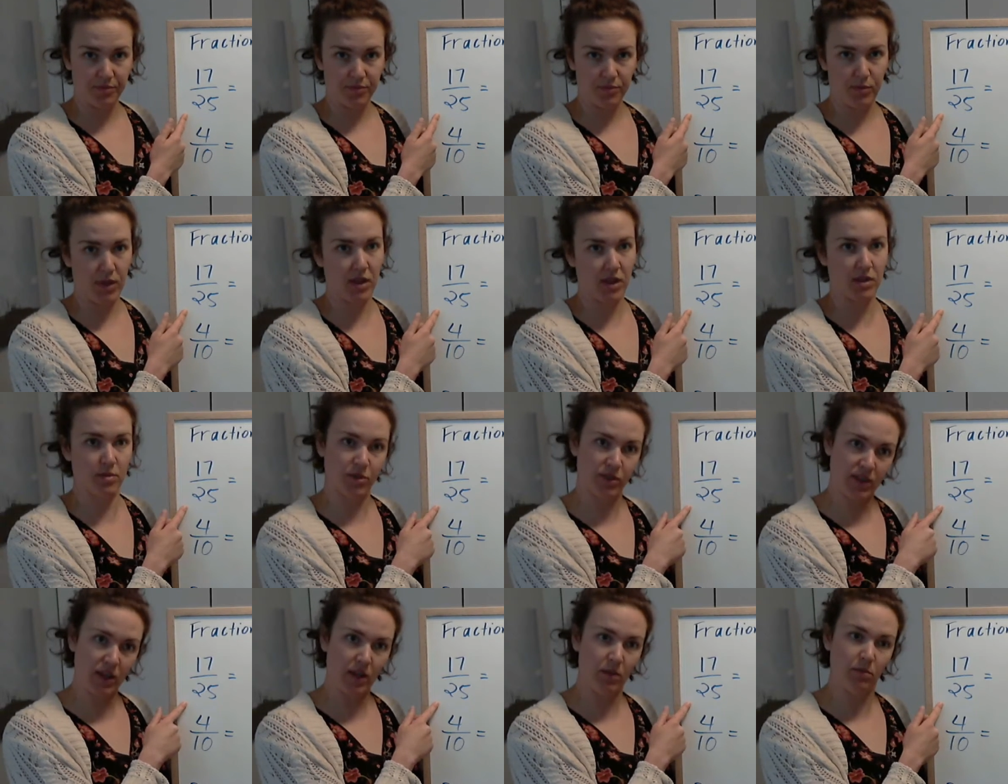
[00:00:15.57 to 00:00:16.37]
because
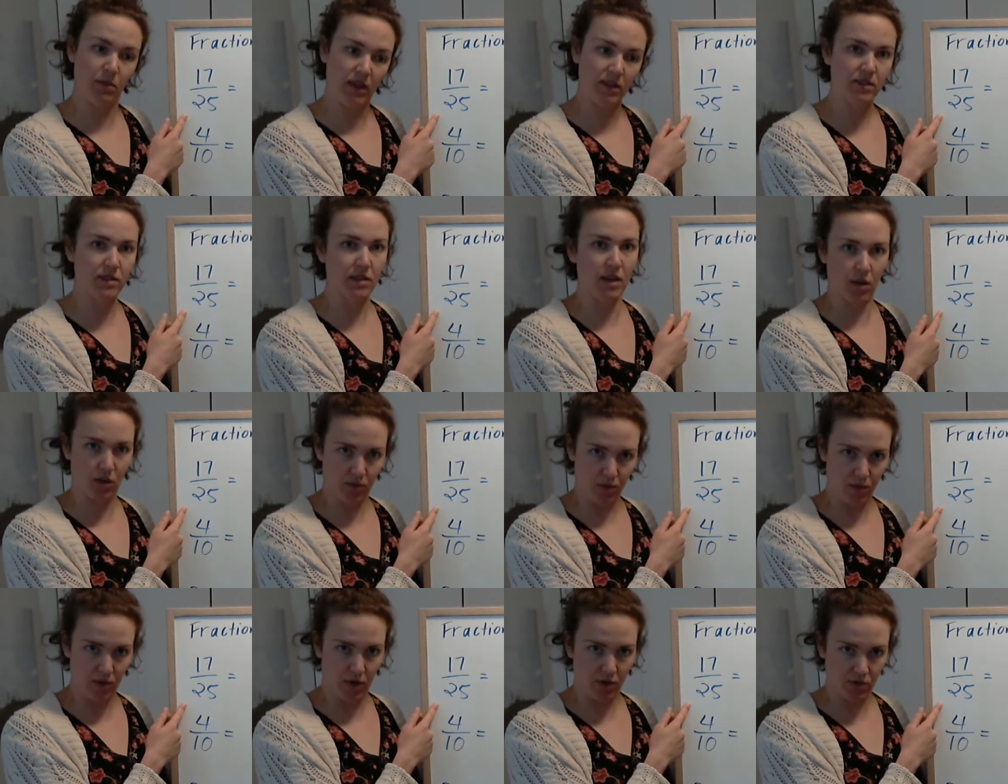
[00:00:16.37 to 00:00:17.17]
percent means out of
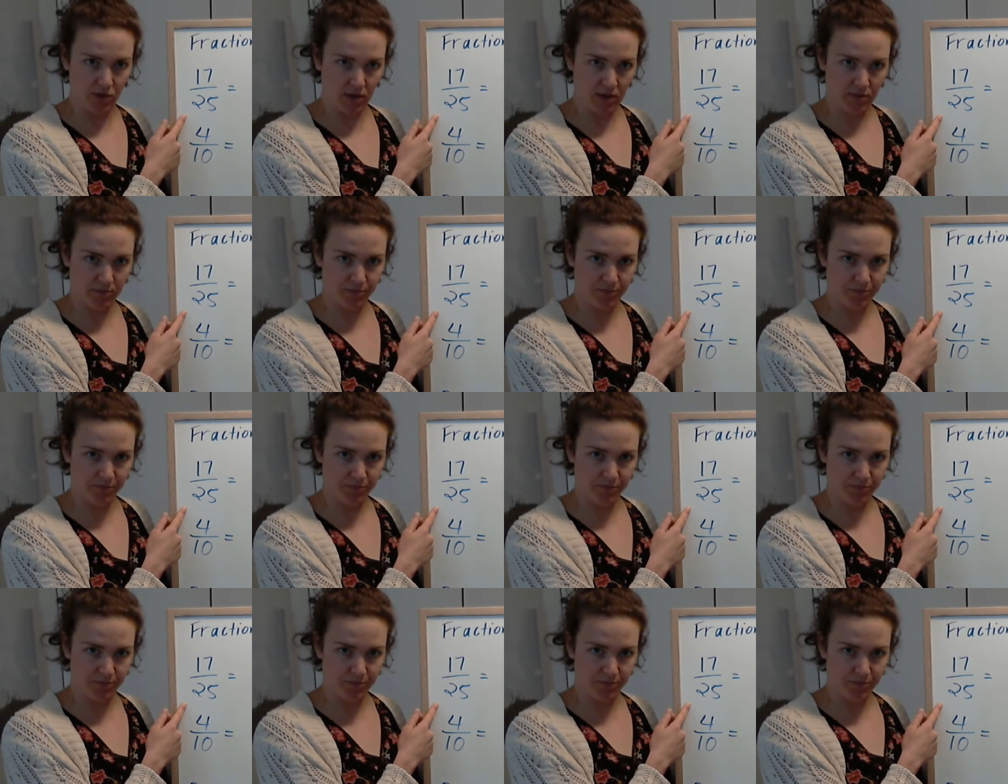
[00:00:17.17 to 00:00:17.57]
100.